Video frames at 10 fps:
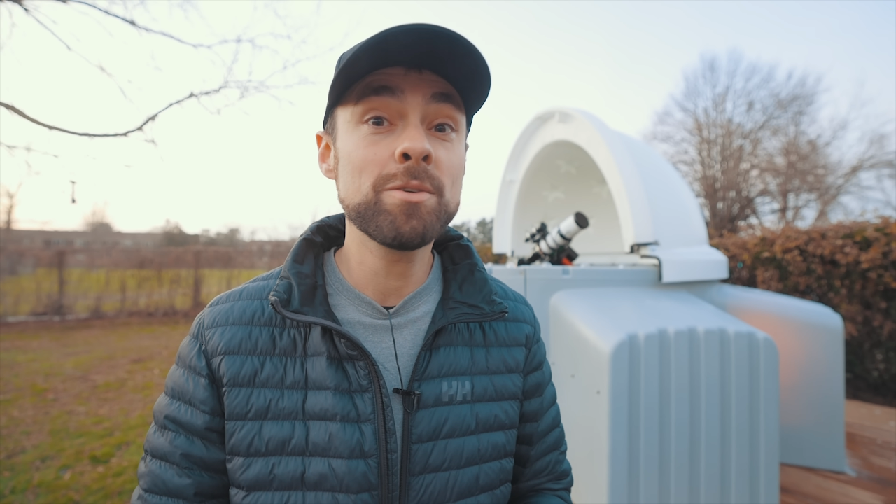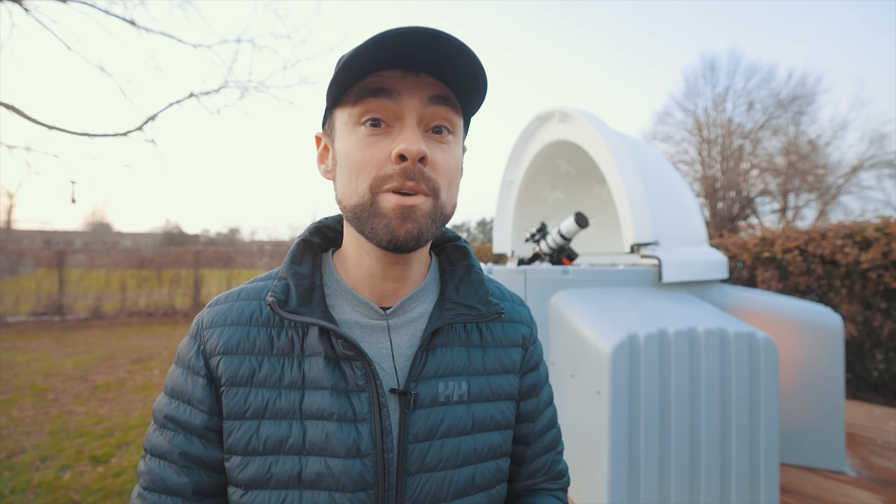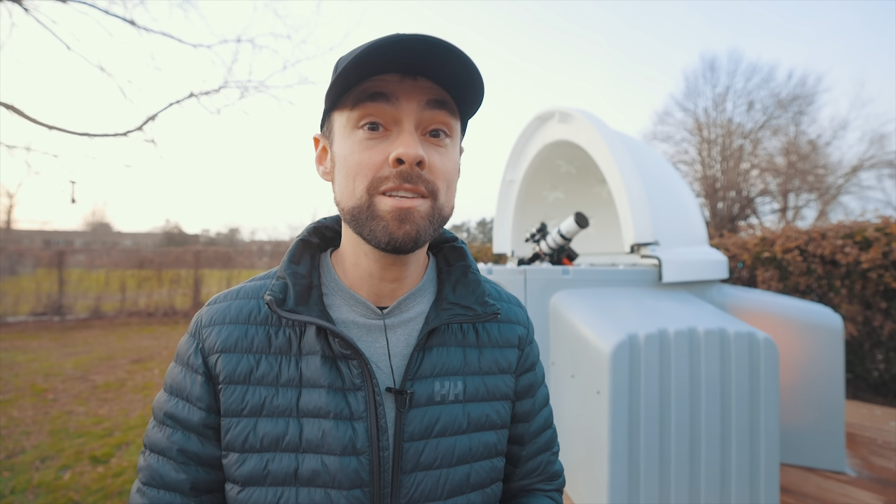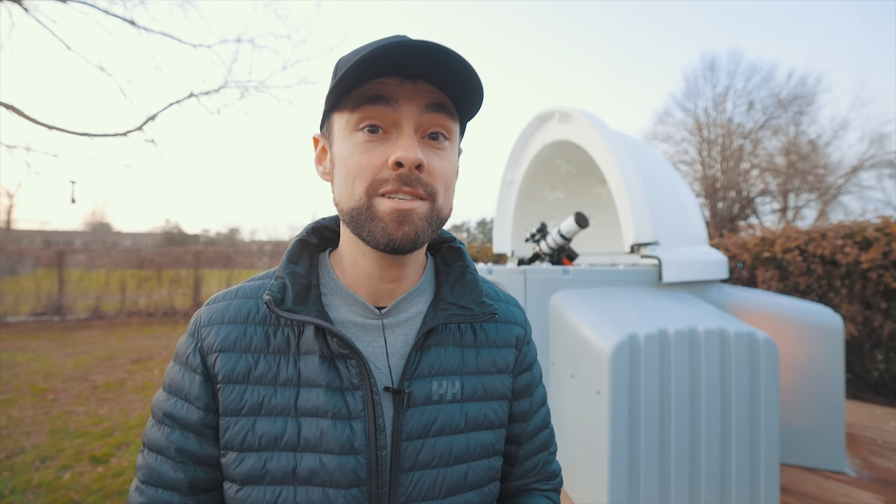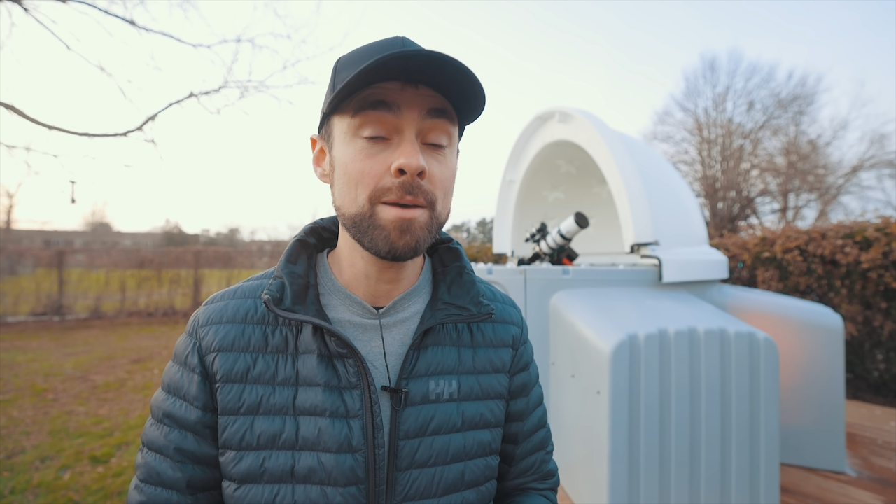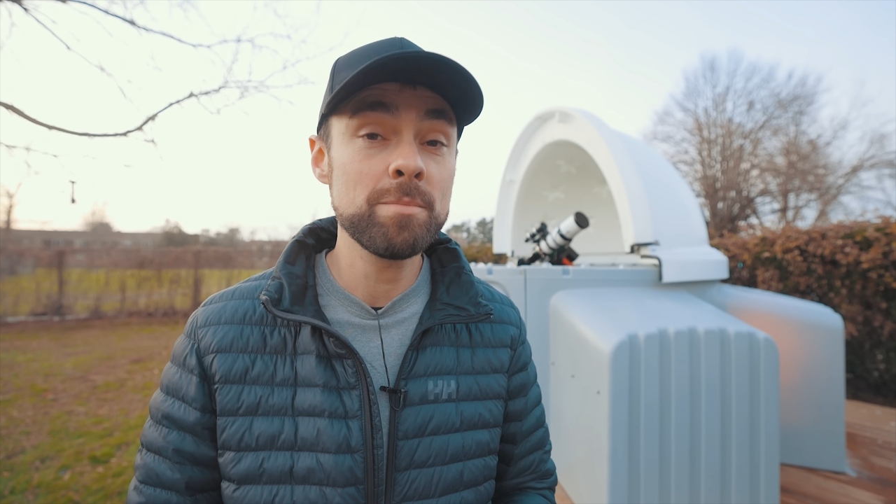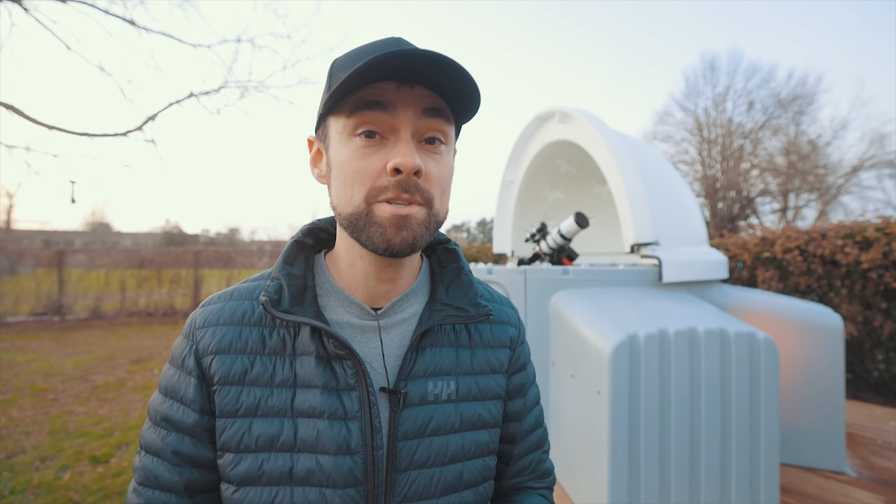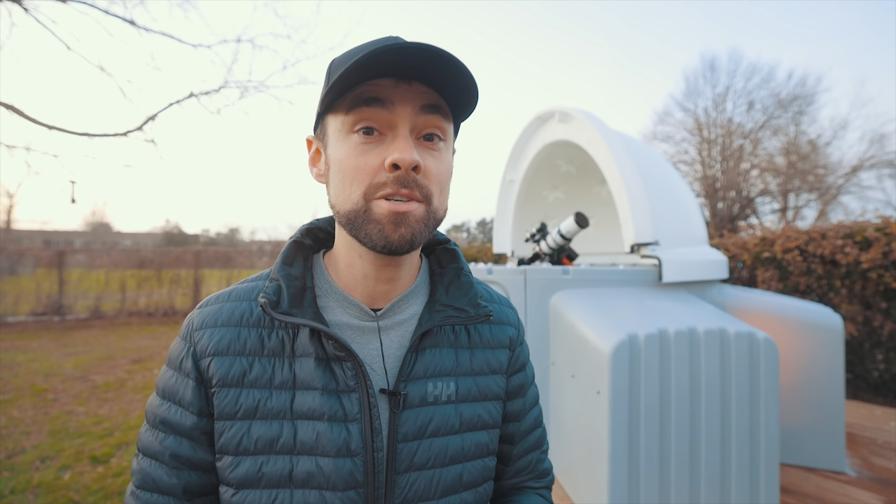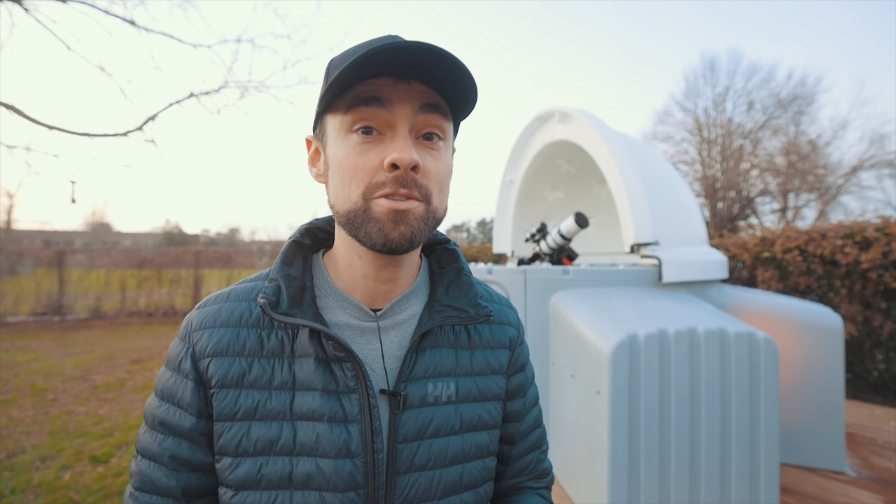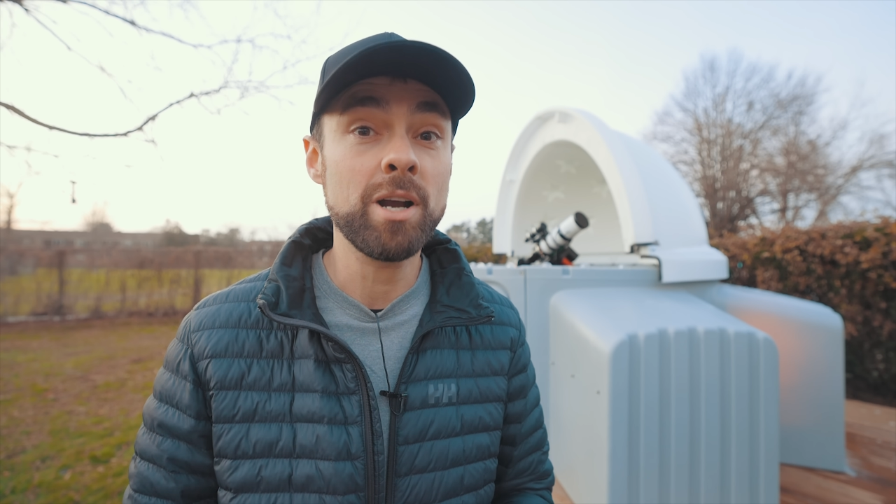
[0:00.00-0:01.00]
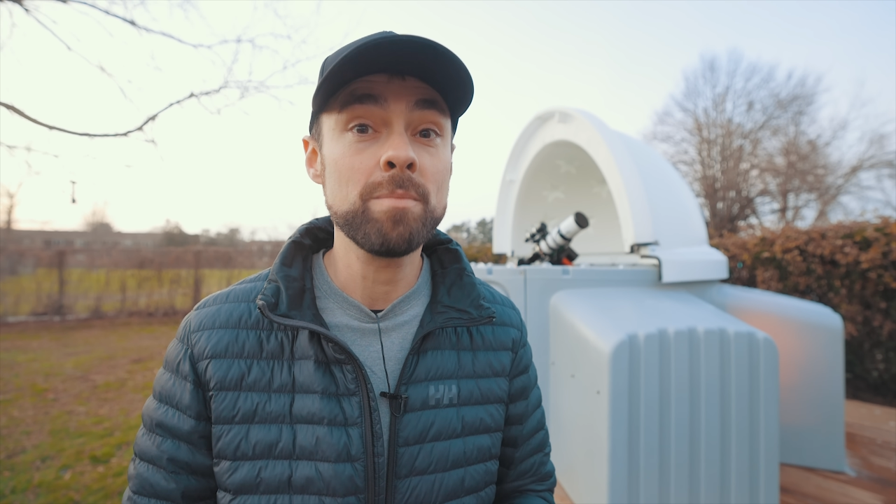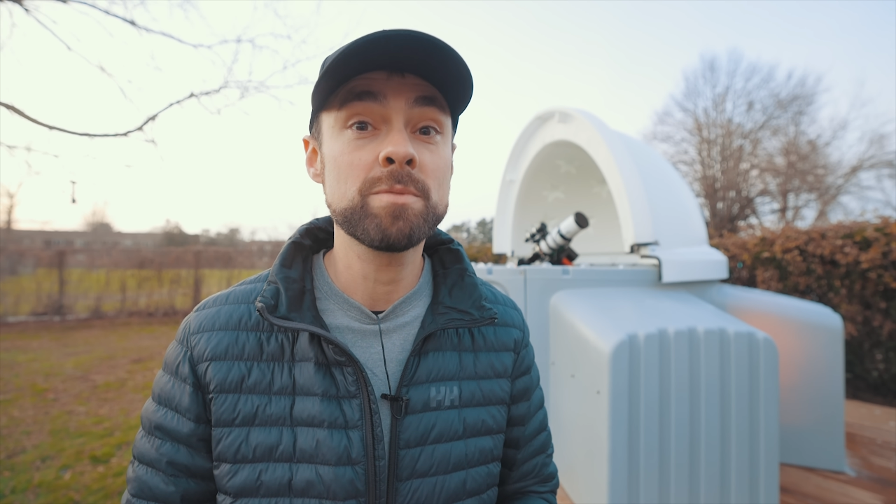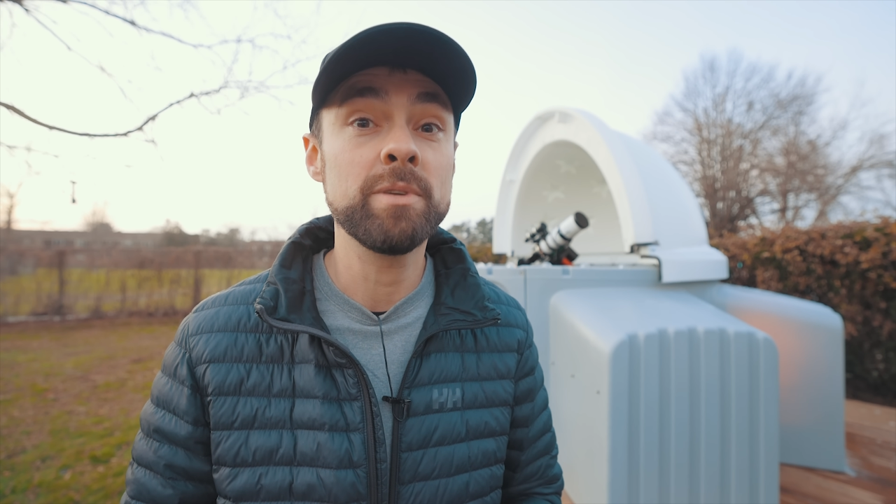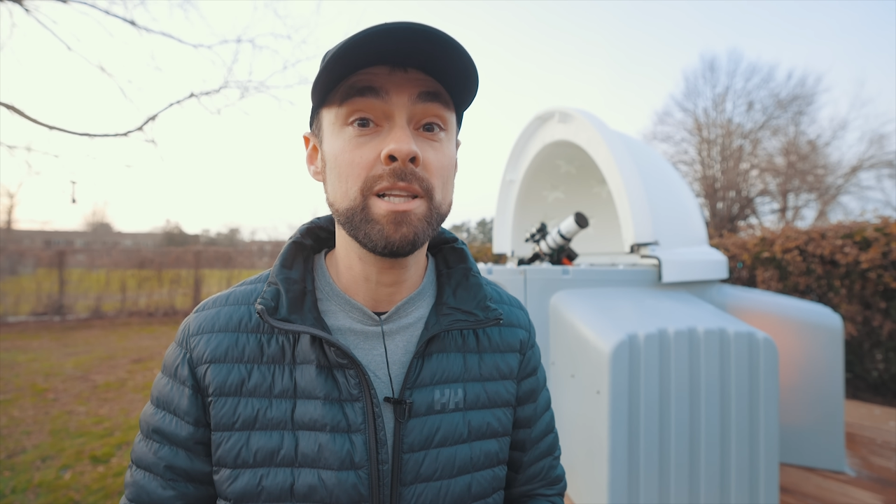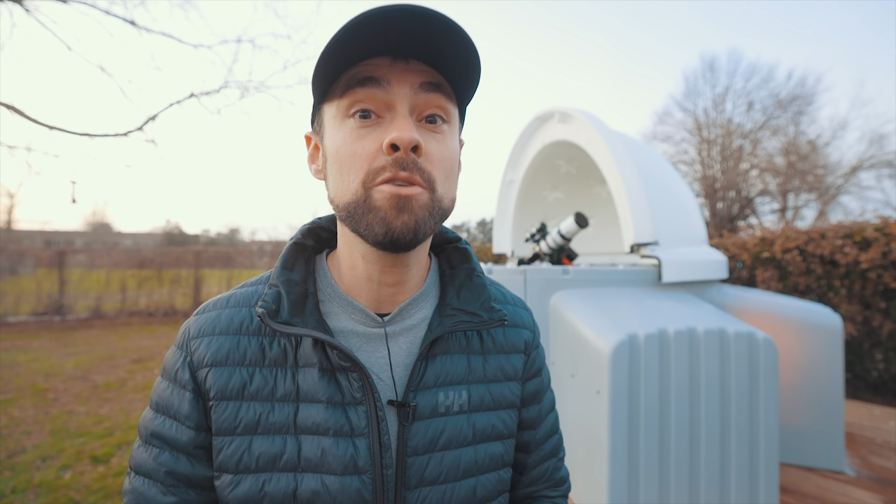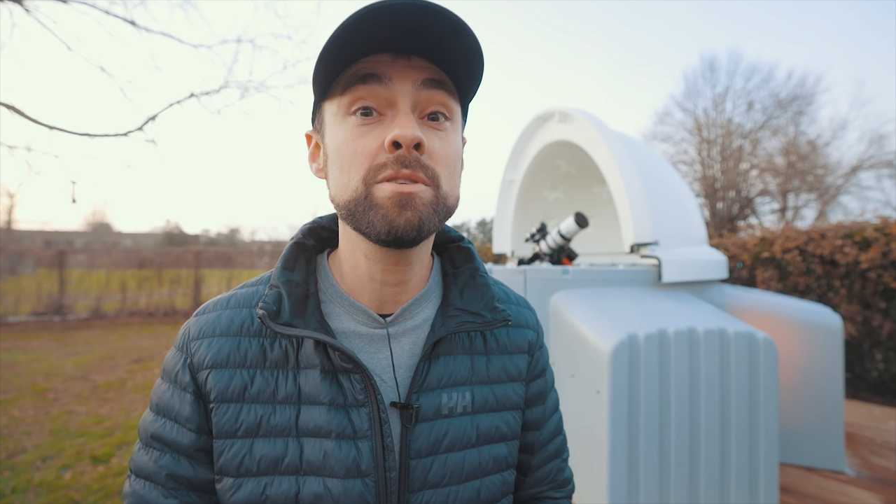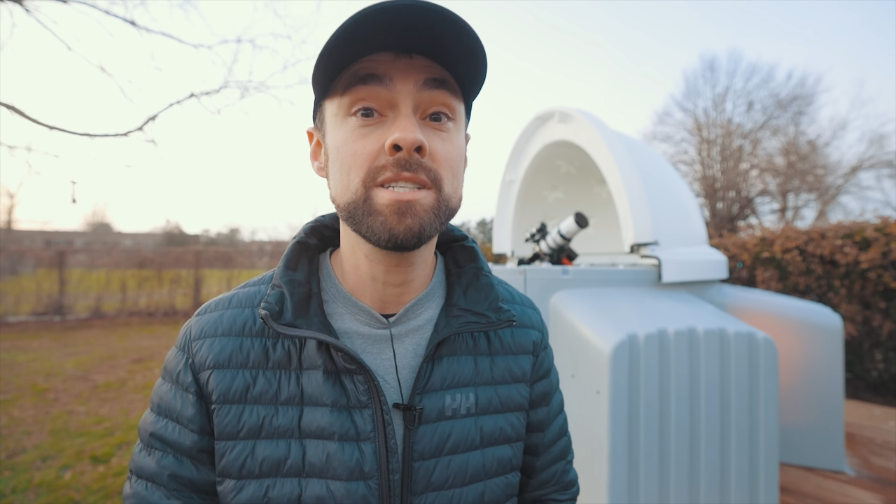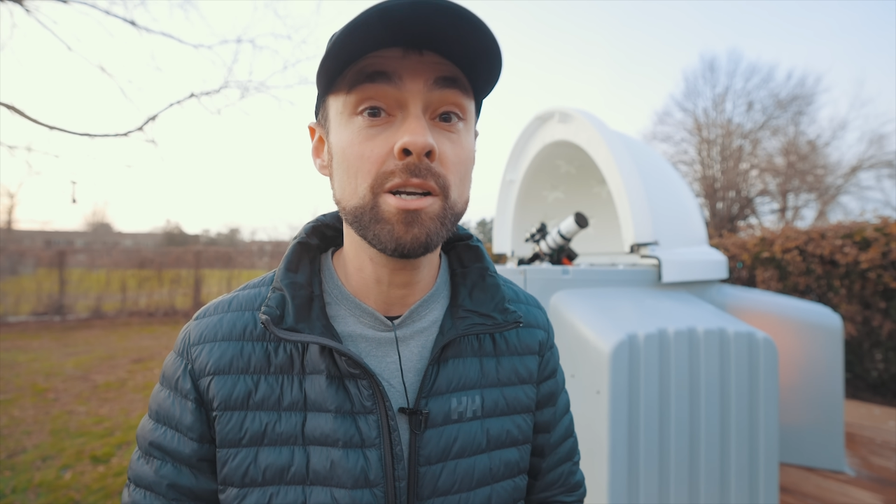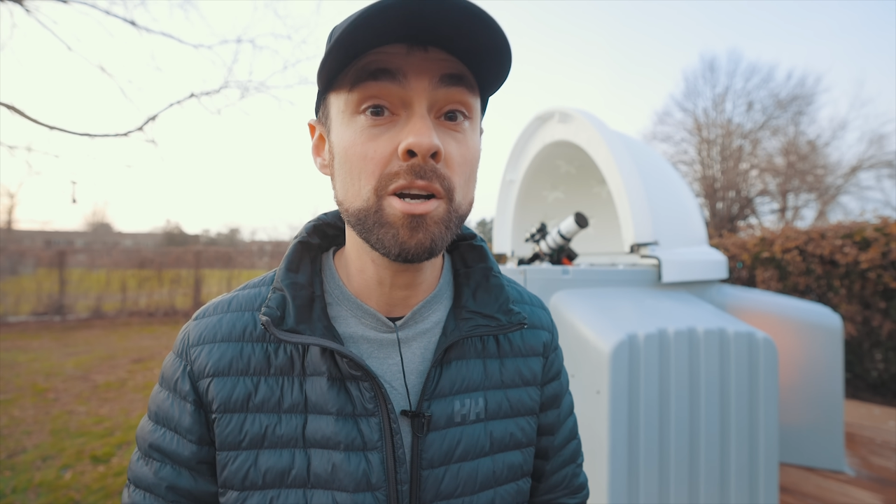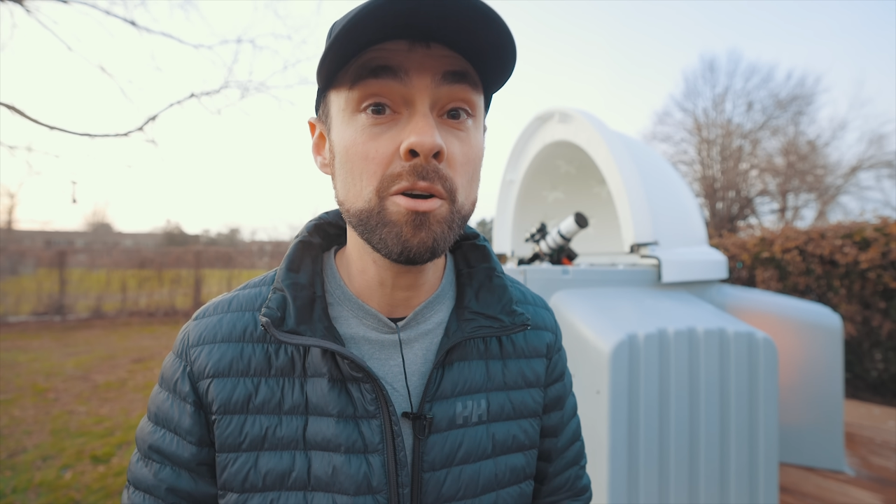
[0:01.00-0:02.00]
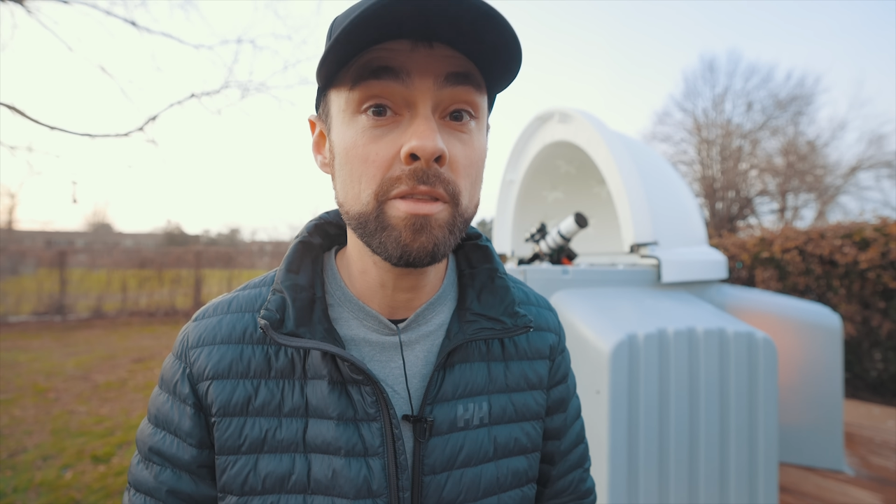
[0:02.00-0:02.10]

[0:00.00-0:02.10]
when the temperature drops below zero,